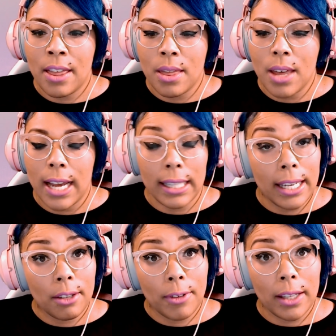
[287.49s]
I like the
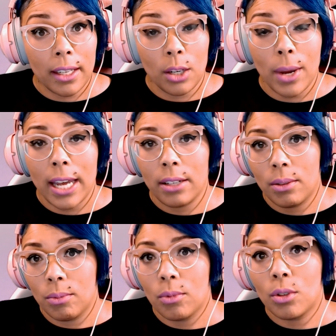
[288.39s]
fact that you had
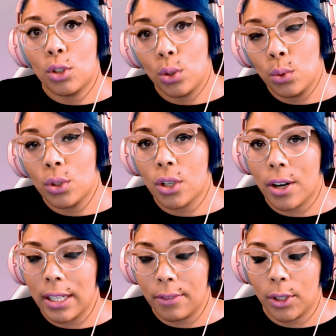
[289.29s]
2 starting
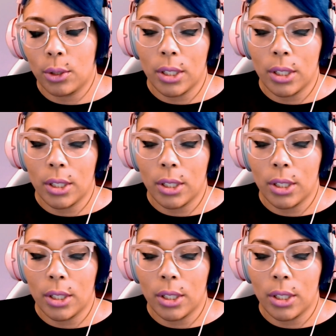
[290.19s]
difficulties.